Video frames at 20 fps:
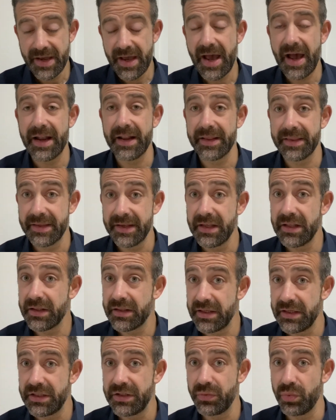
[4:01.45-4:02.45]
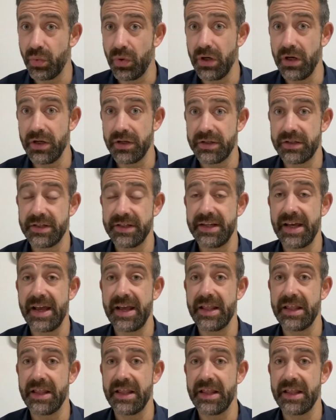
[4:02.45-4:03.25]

And I think this word today,